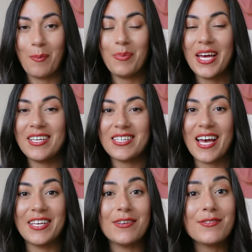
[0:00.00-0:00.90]
but
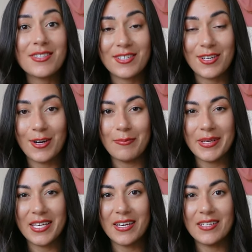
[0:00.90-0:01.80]
I use the term
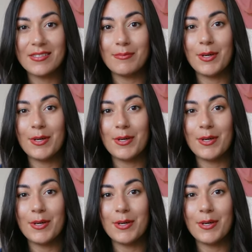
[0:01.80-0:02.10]
because